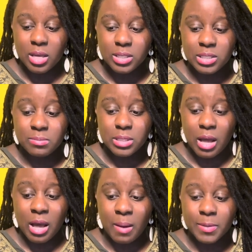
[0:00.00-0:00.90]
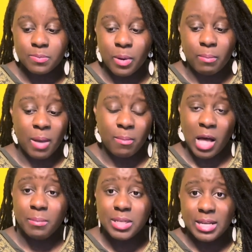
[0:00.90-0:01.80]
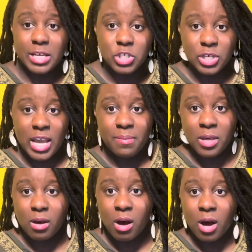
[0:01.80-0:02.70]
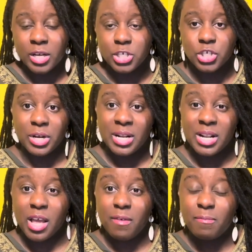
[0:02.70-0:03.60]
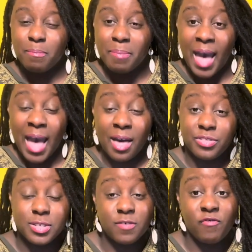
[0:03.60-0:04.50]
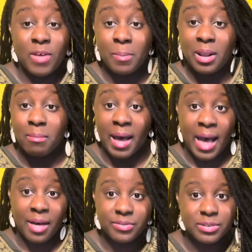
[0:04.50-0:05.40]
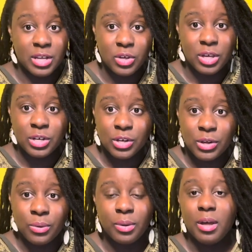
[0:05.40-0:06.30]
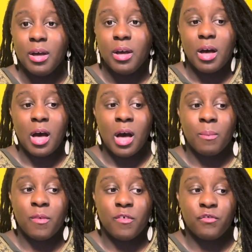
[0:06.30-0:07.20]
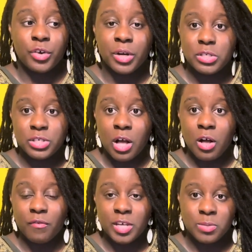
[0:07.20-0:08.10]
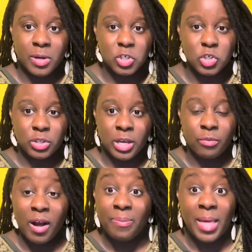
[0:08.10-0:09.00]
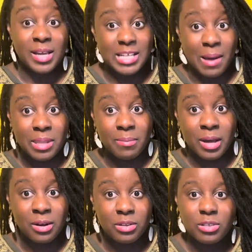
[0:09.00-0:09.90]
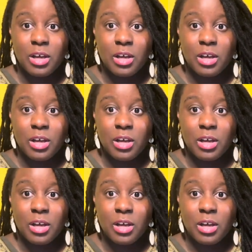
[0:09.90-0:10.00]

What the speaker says: sometimes my mom did educate me on certain baths, feminine baths that you can do for yourself, especially around that time of the month.